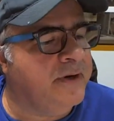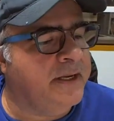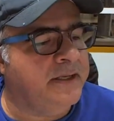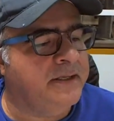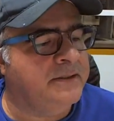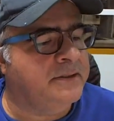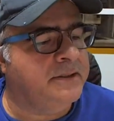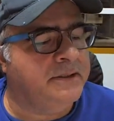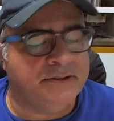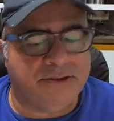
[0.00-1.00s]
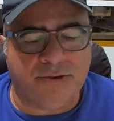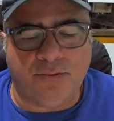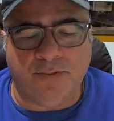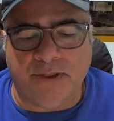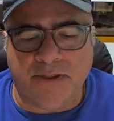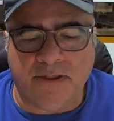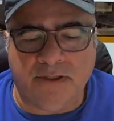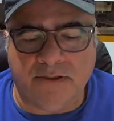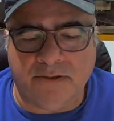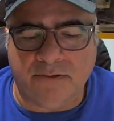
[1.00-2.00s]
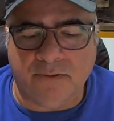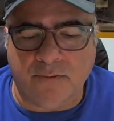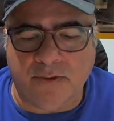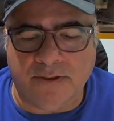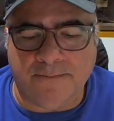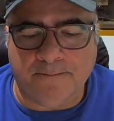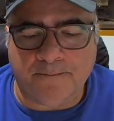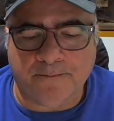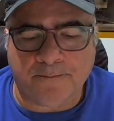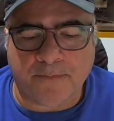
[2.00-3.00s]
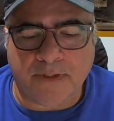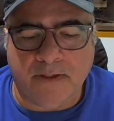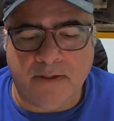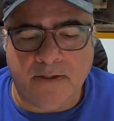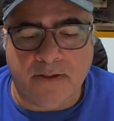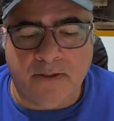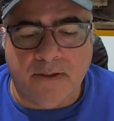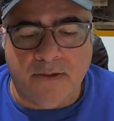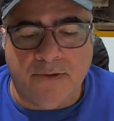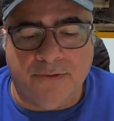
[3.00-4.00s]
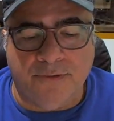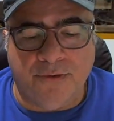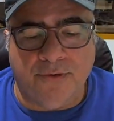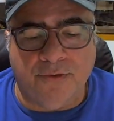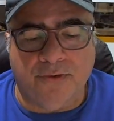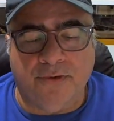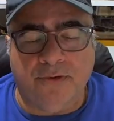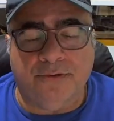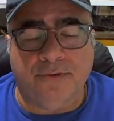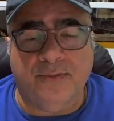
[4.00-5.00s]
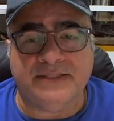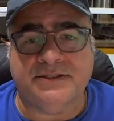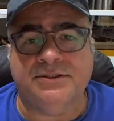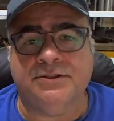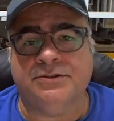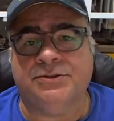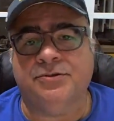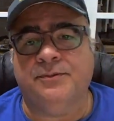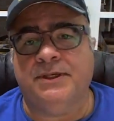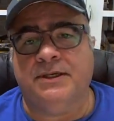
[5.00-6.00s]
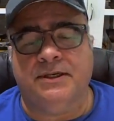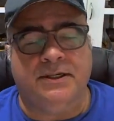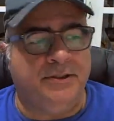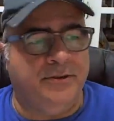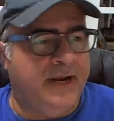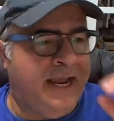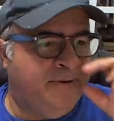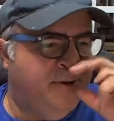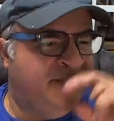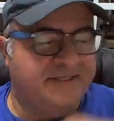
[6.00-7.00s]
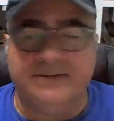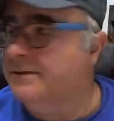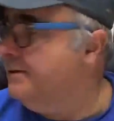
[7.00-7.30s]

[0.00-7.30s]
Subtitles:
and shoot me through Messenger. Shoot me your address.